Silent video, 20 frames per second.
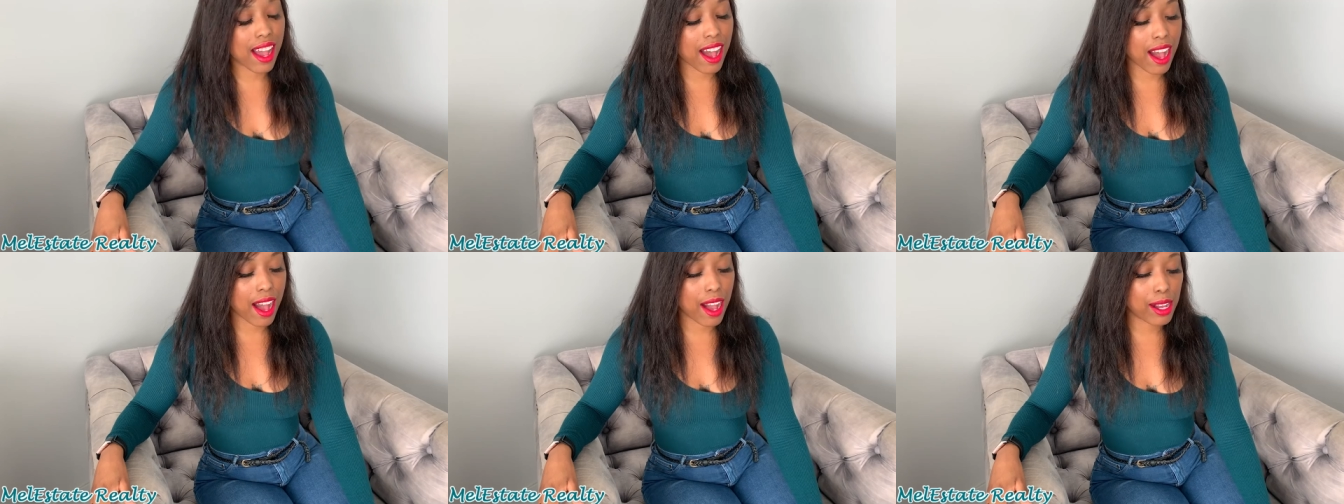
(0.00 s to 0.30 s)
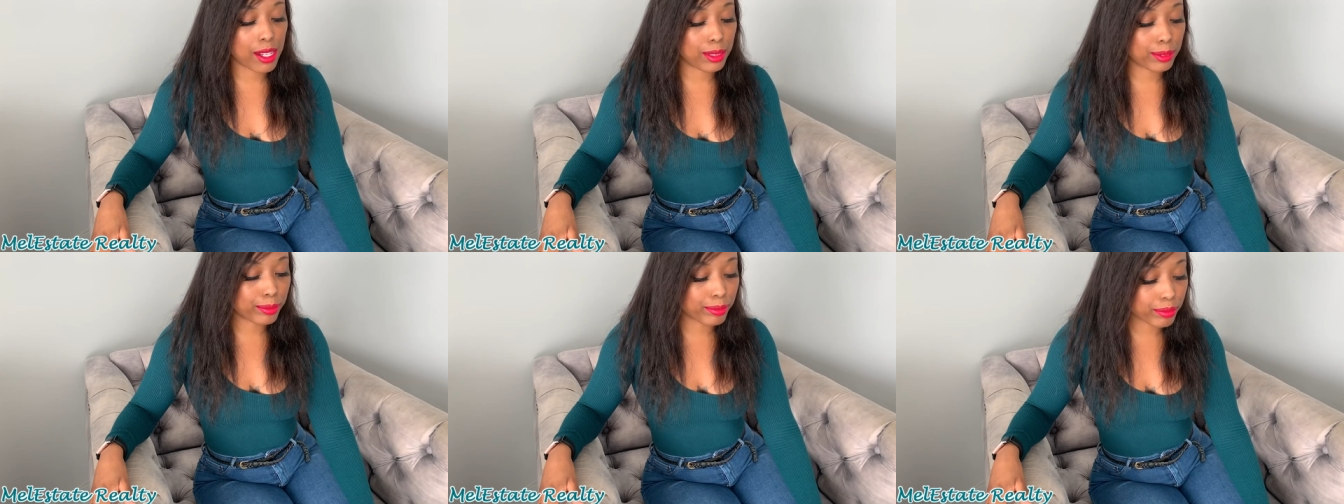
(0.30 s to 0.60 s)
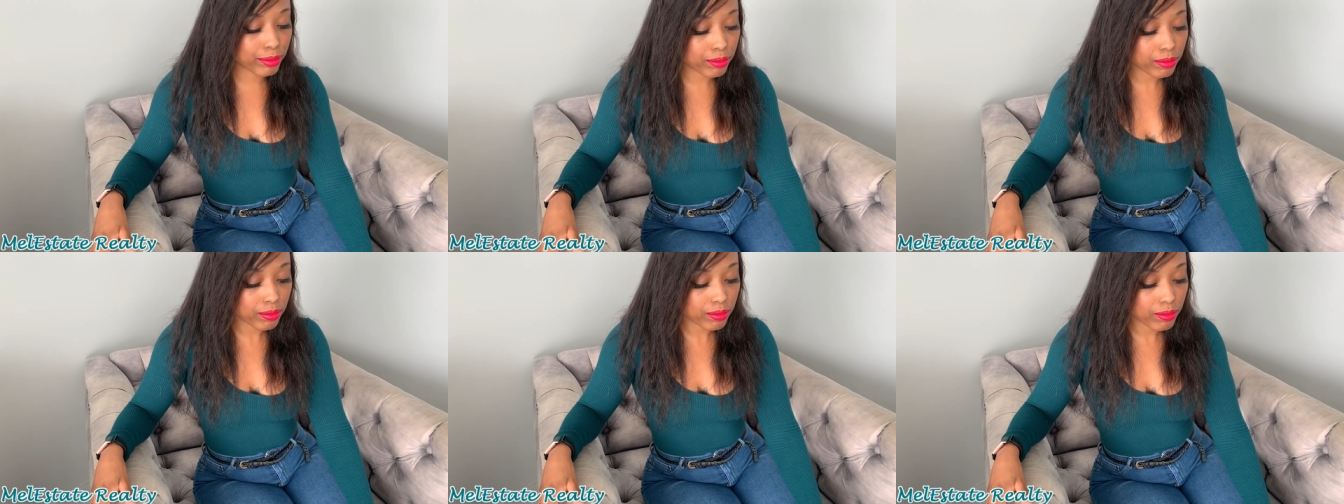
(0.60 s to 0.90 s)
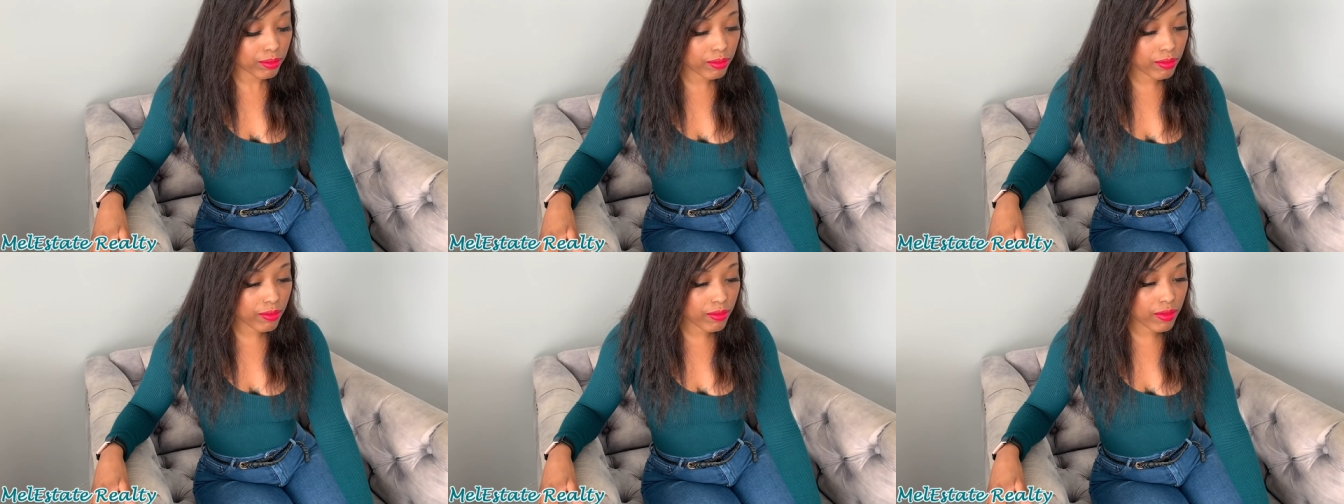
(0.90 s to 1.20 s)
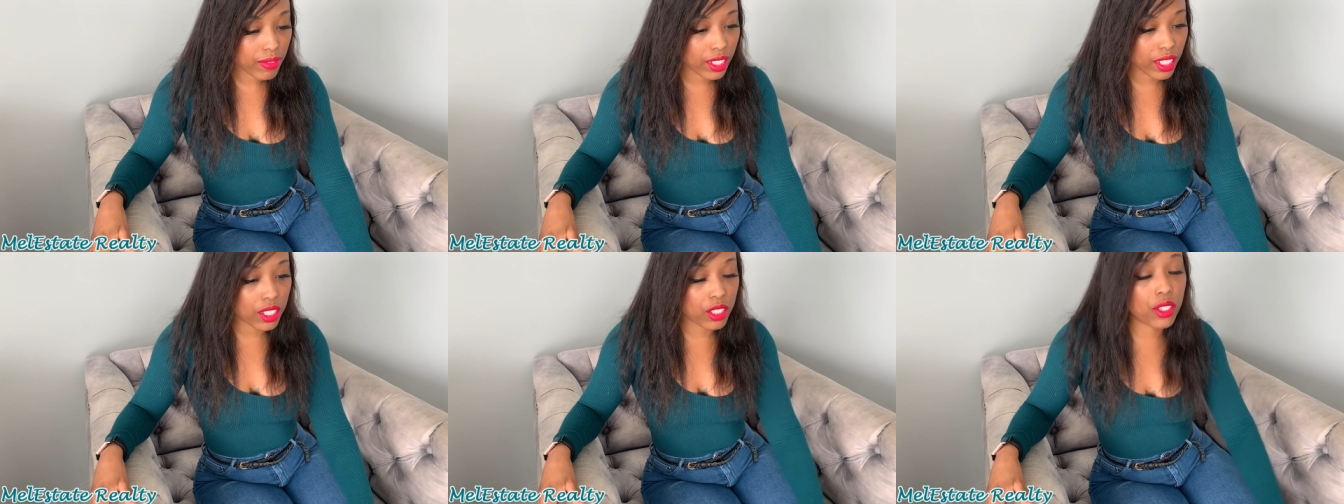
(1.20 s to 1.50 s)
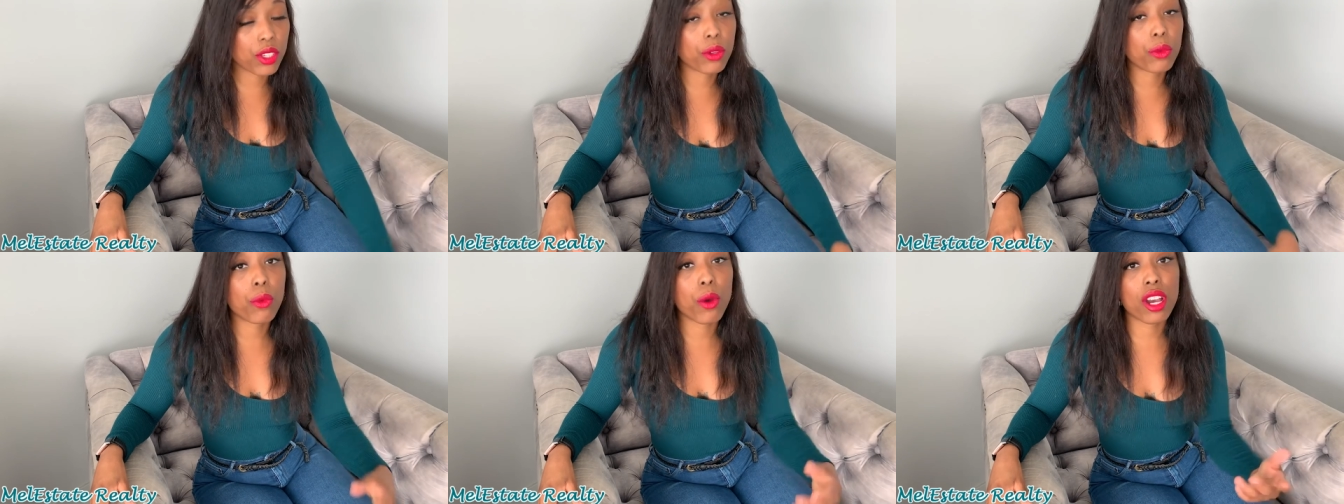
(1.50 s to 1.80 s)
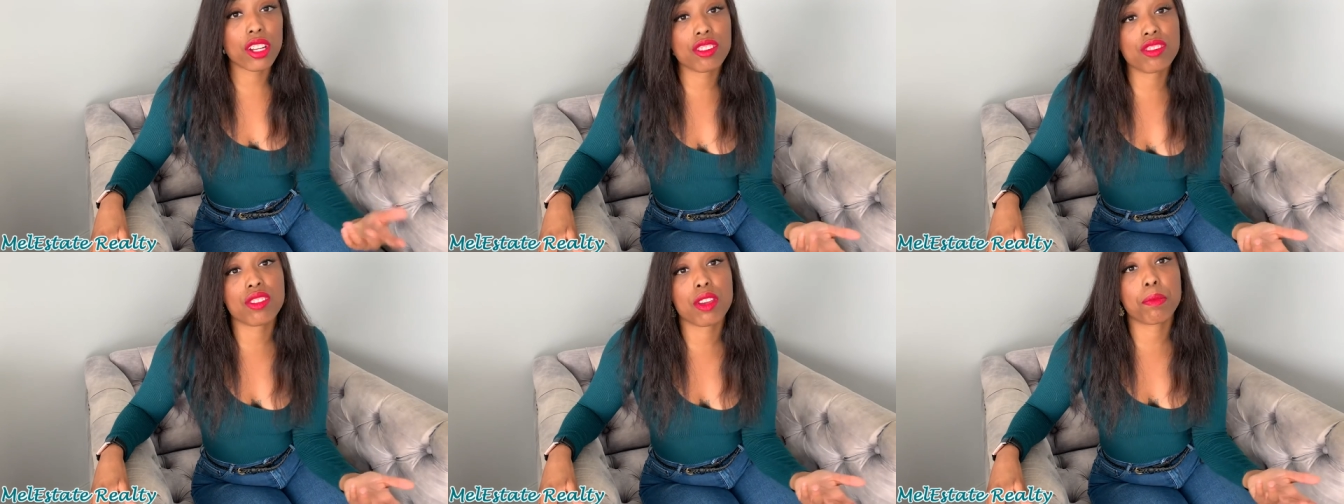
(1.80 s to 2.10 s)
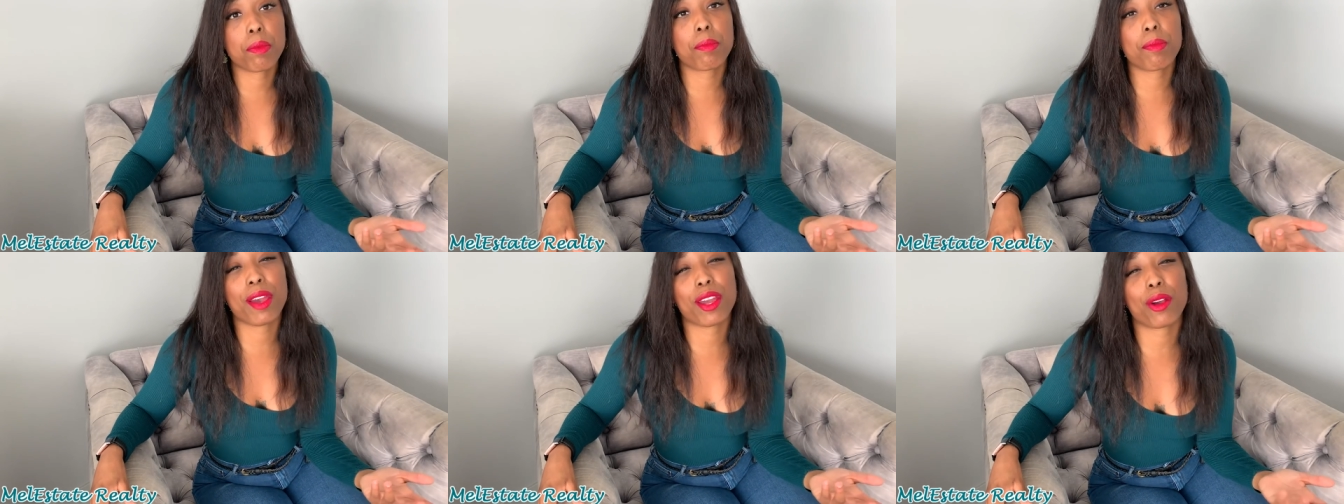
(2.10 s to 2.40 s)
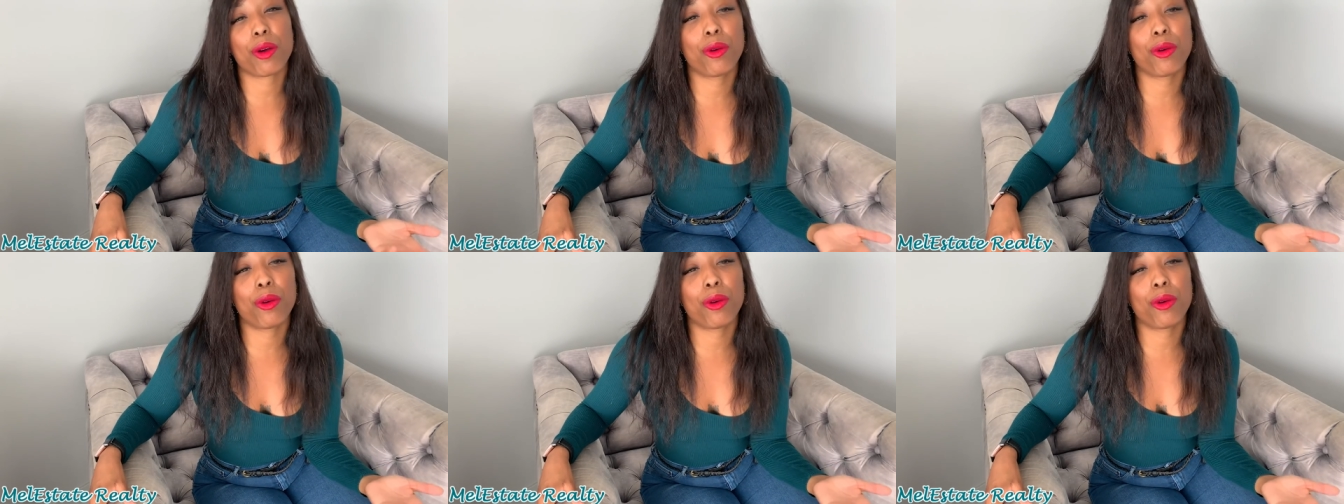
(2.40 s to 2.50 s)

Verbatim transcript: Um, you can watch some of my